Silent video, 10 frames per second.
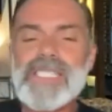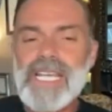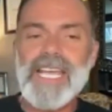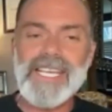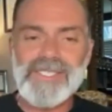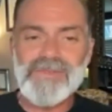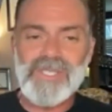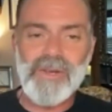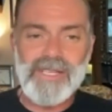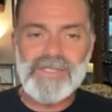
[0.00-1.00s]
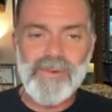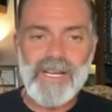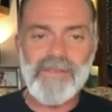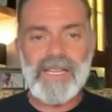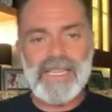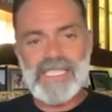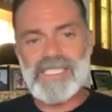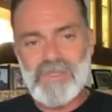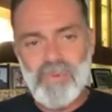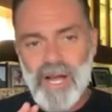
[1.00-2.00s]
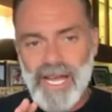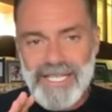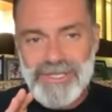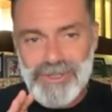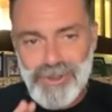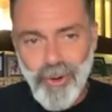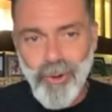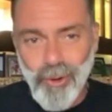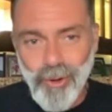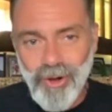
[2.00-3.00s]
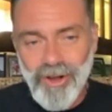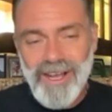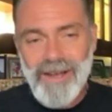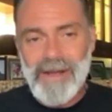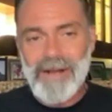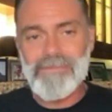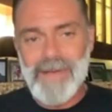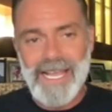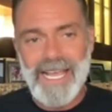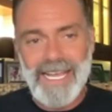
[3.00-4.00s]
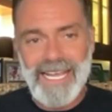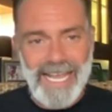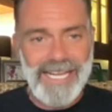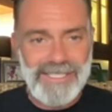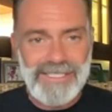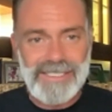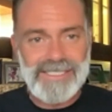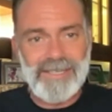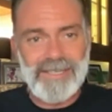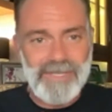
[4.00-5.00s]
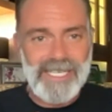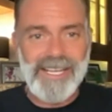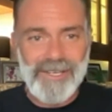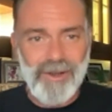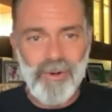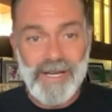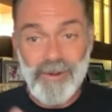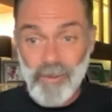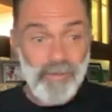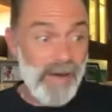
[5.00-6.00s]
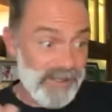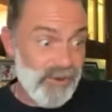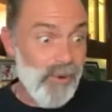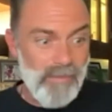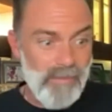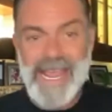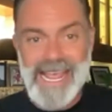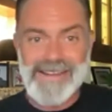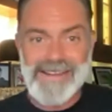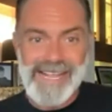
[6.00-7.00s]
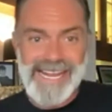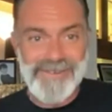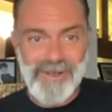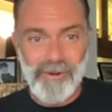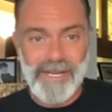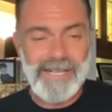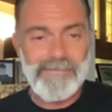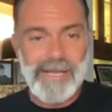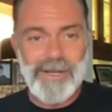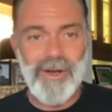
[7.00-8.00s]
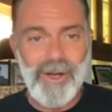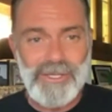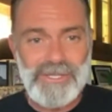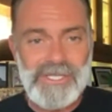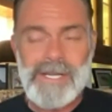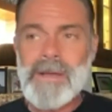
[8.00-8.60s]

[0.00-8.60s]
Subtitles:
years of doing this for a living, this is what I adore about being in something like Corrie, or adore being in Corrie, because